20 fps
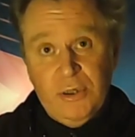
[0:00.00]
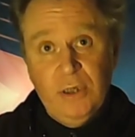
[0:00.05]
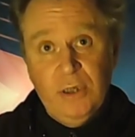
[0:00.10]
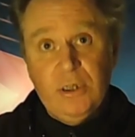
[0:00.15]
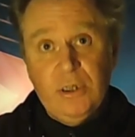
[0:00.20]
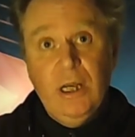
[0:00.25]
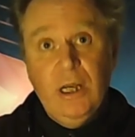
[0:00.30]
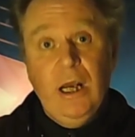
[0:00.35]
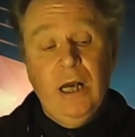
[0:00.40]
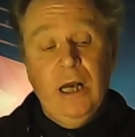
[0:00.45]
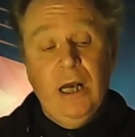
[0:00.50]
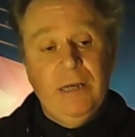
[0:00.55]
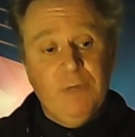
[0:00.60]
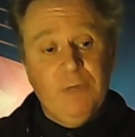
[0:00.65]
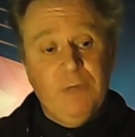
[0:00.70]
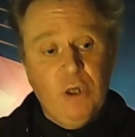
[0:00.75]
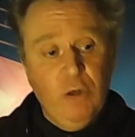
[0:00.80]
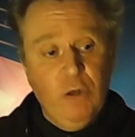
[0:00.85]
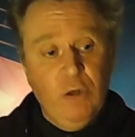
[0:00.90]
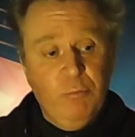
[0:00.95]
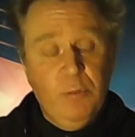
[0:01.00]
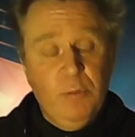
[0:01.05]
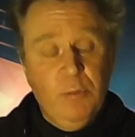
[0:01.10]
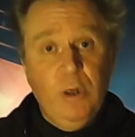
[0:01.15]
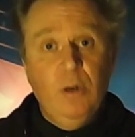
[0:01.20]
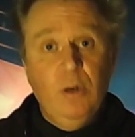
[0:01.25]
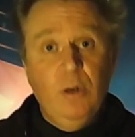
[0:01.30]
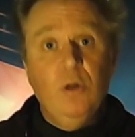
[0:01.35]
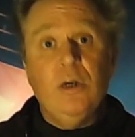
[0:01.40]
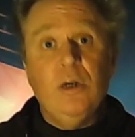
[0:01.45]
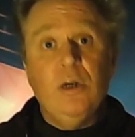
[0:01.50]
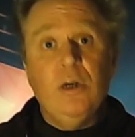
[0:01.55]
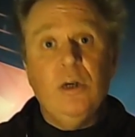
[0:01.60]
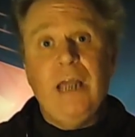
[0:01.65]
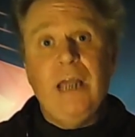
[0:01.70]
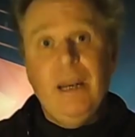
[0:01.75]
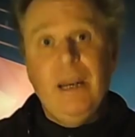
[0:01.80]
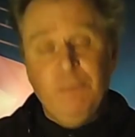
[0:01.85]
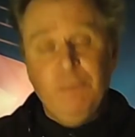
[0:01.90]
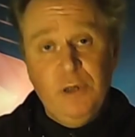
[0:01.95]
and have the government looking at
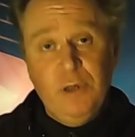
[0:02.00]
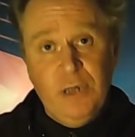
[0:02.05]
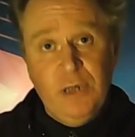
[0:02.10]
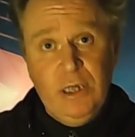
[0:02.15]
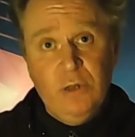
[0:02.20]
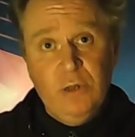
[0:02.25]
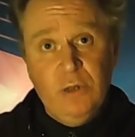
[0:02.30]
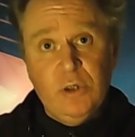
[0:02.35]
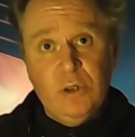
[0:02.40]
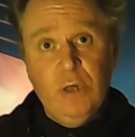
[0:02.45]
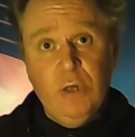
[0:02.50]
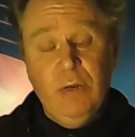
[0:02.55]
everything you're doing